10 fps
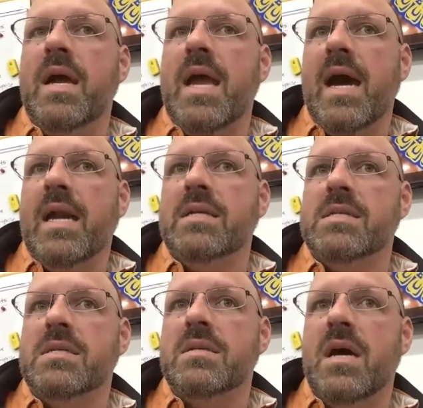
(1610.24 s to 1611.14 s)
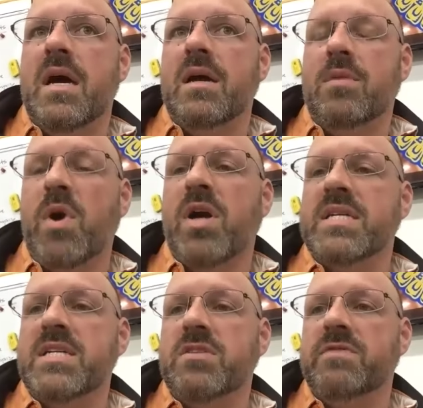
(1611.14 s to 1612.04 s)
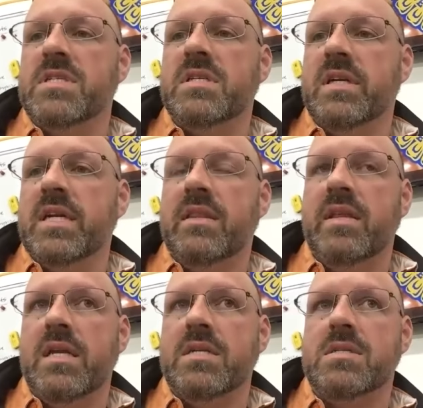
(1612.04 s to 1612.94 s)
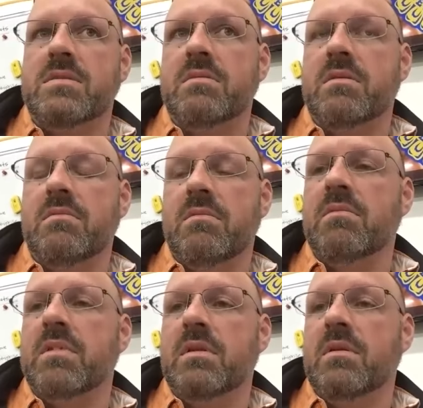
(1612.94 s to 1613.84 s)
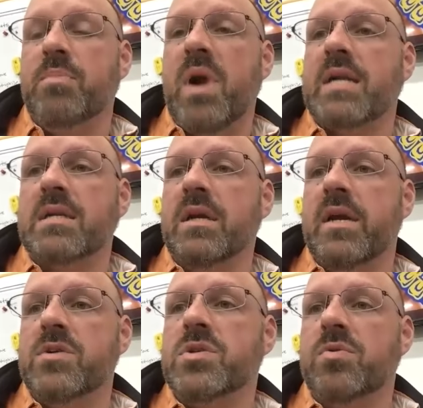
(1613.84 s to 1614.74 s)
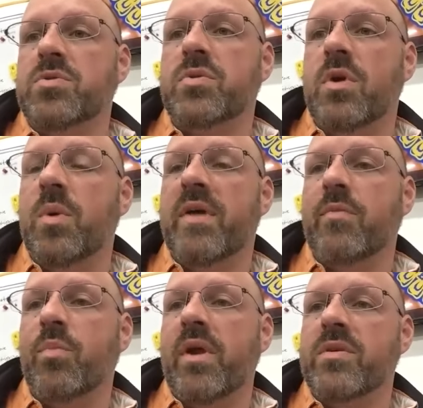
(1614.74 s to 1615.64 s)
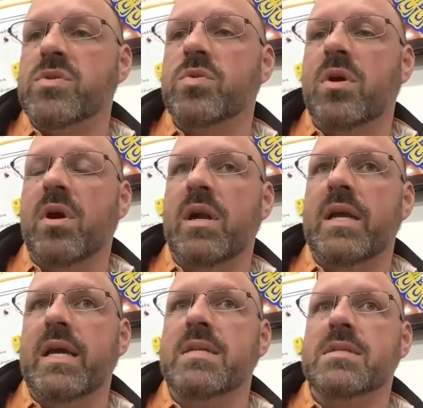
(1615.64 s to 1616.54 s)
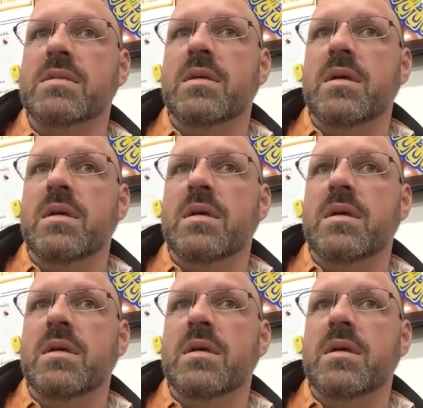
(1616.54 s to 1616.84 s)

and barn teaching facility that is practically a stone's throw away from where the school currently is.